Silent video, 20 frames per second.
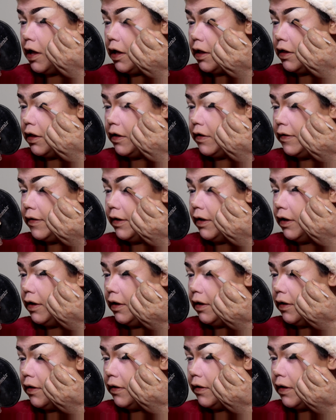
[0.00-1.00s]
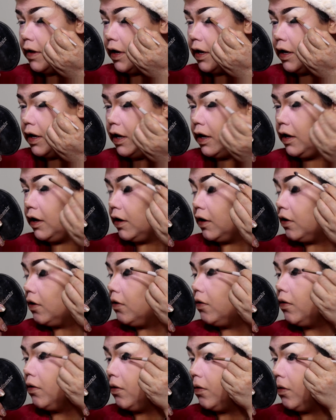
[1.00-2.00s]
And this is like a
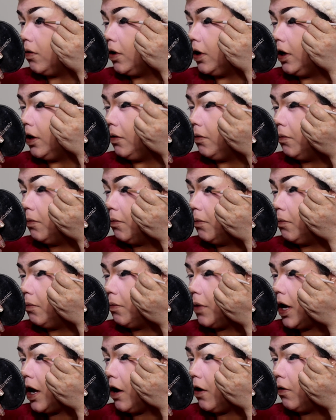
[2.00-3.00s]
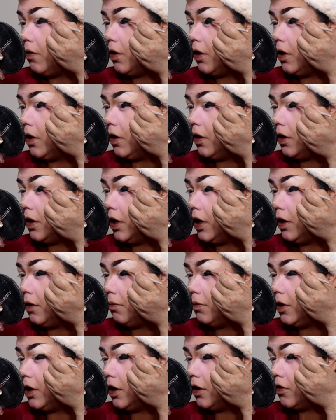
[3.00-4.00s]
cream powder
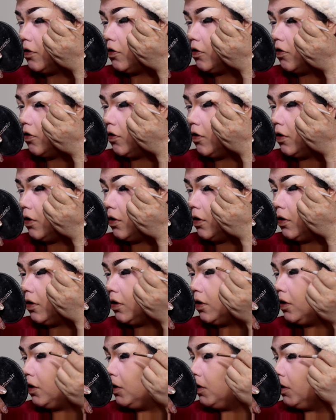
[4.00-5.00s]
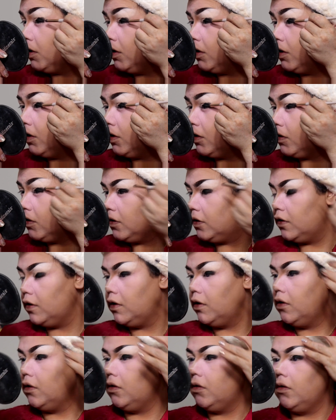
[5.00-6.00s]
type texture.
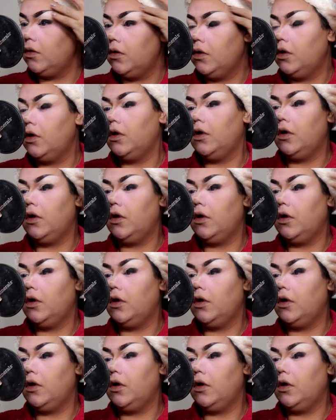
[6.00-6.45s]
So